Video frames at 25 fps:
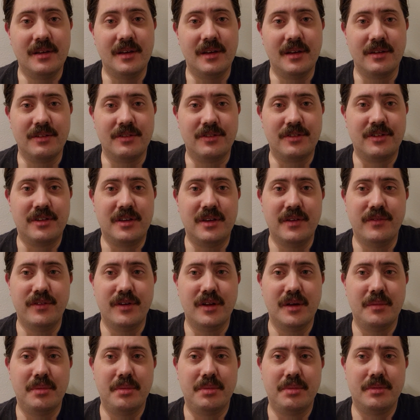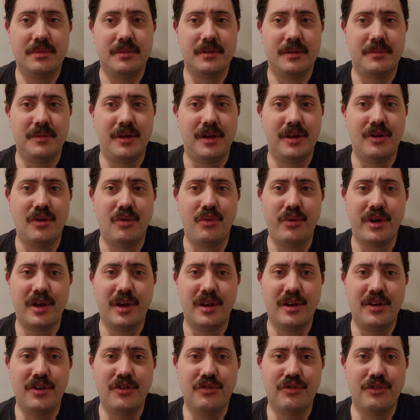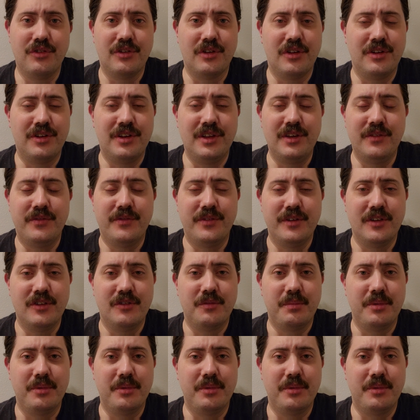Just giving up. I mean, I know we got injuries on defense,